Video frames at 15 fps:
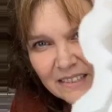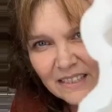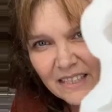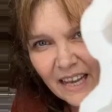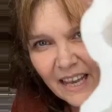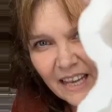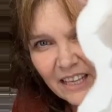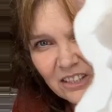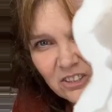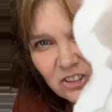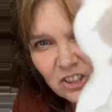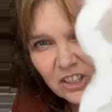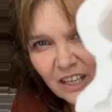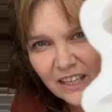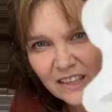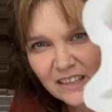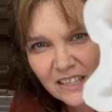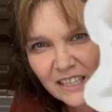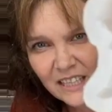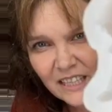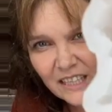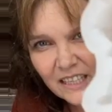It's an angel, I
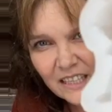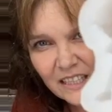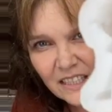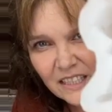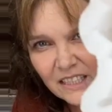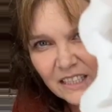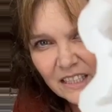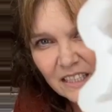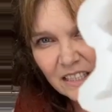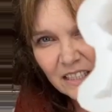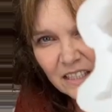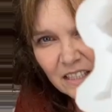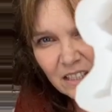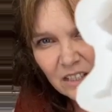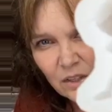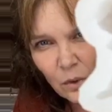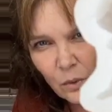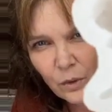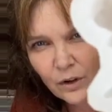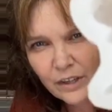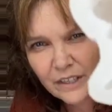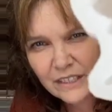think.
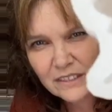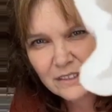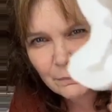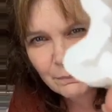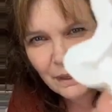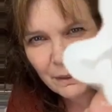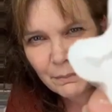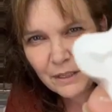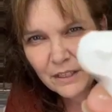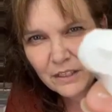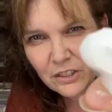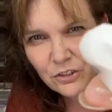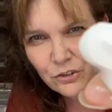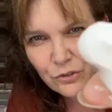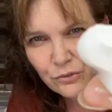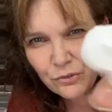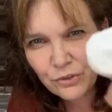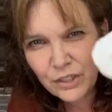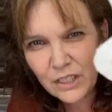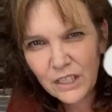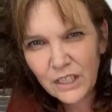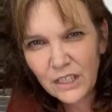Or it's a baby in a
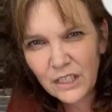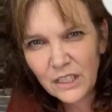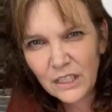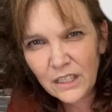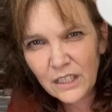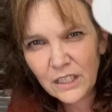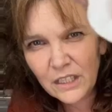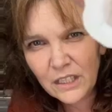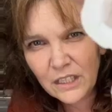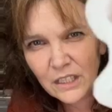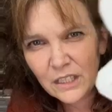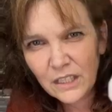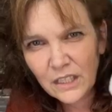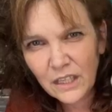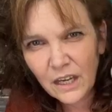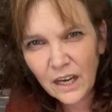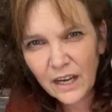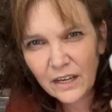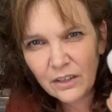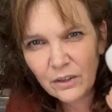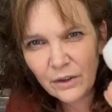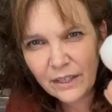tree.
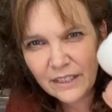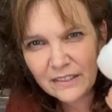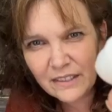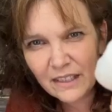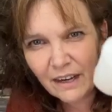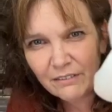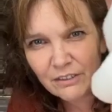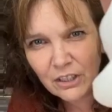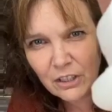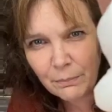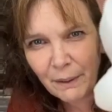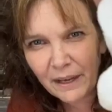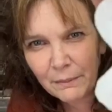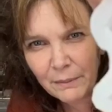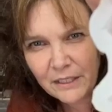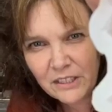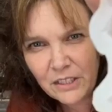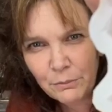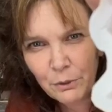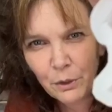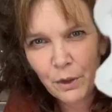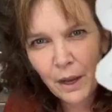I don't know. I guess I'd have to look back at my
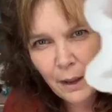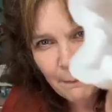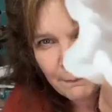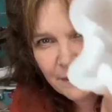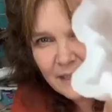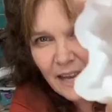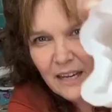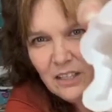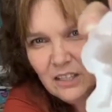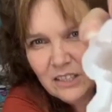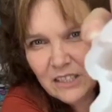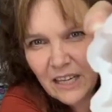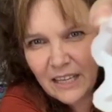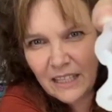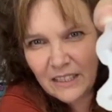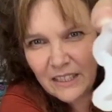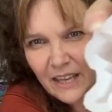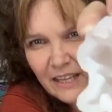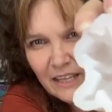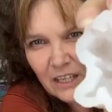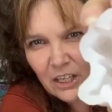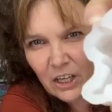Temu. But that looks like a
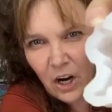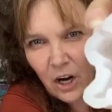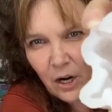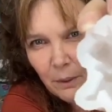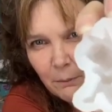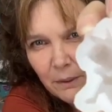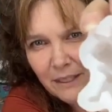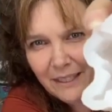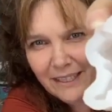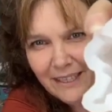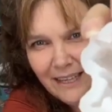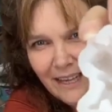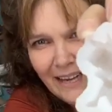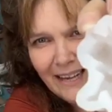leg and an arm.